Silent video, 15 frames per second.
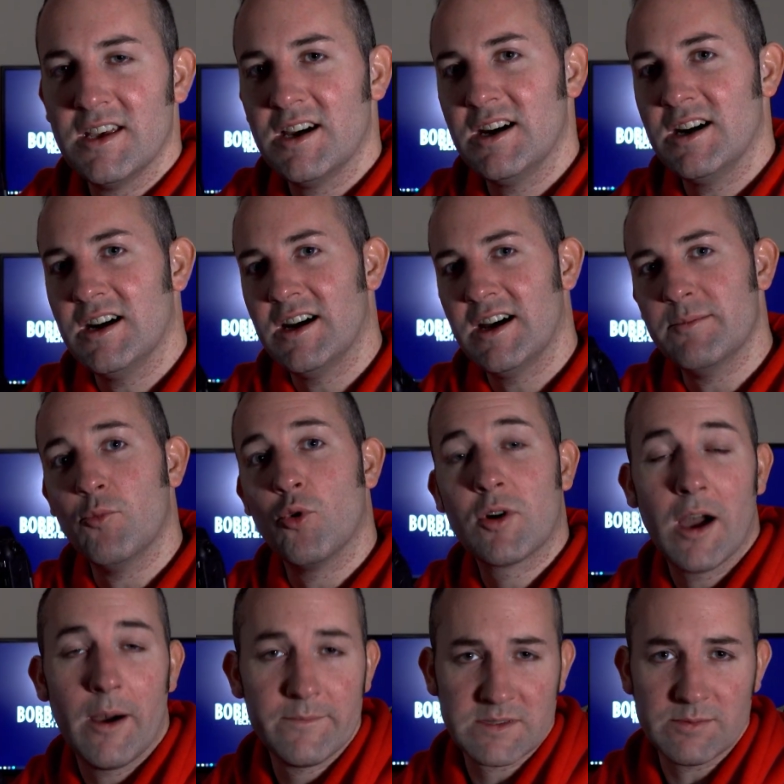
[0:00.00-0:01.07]
and more
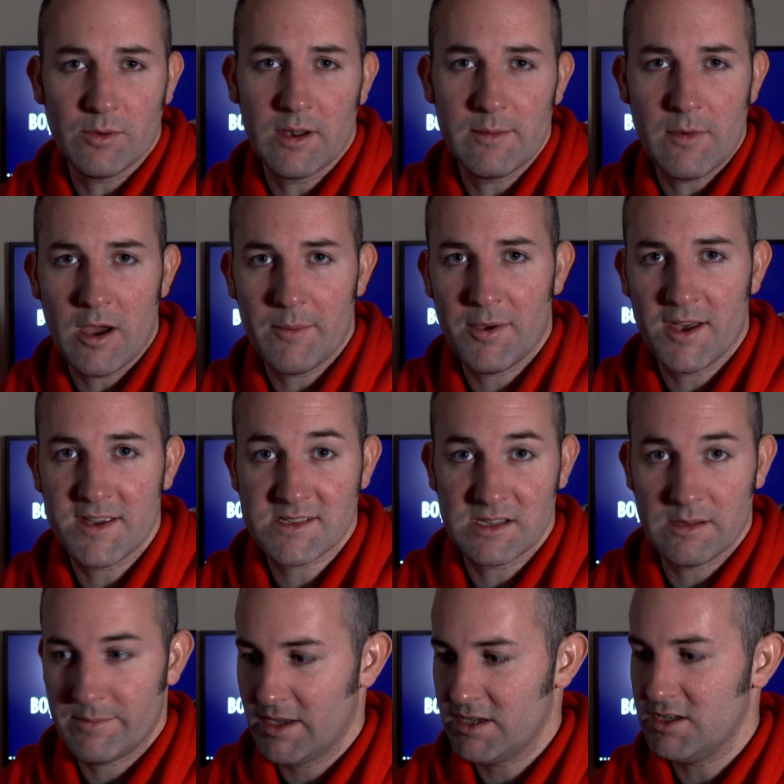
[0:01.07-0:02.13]
comfortable, in my
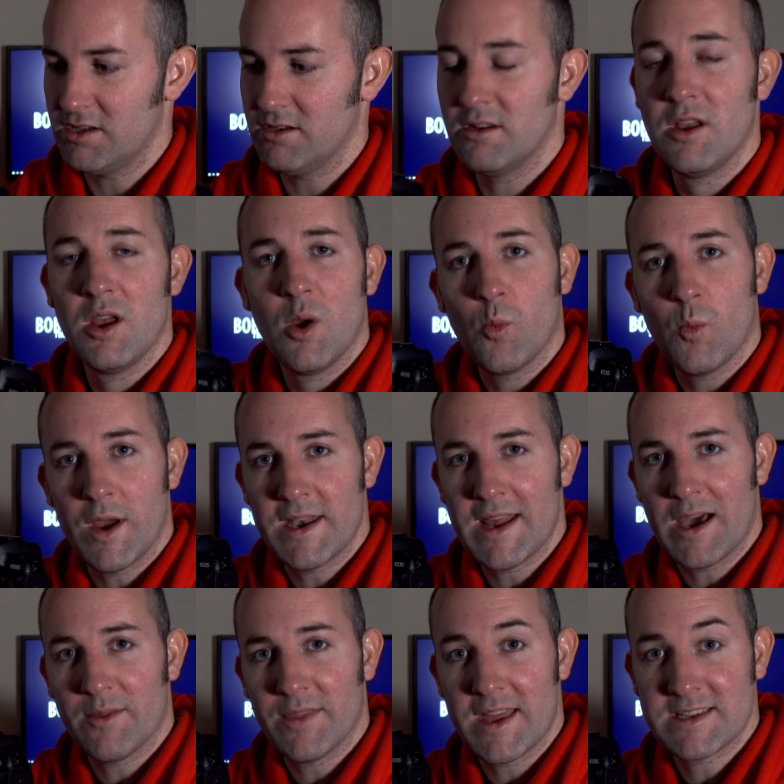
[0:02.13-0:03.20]
personal opinion, when
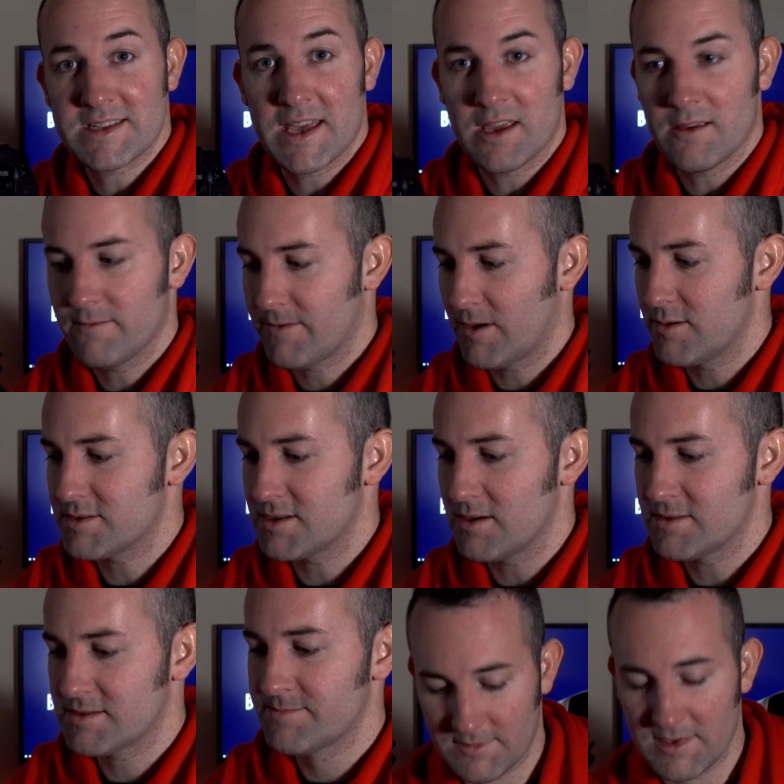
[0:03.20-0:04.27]
out there taking
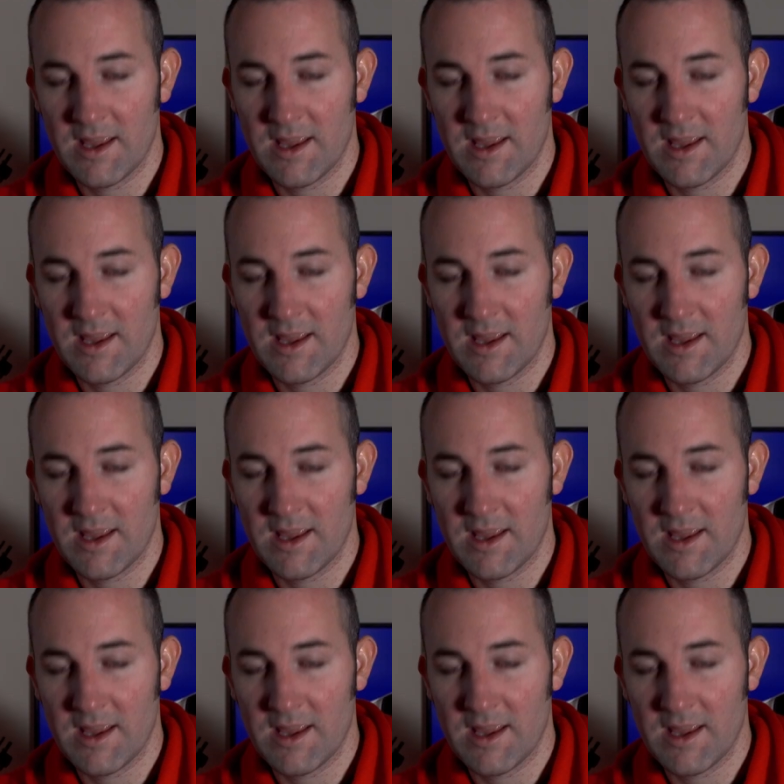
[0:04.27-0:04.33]
photos.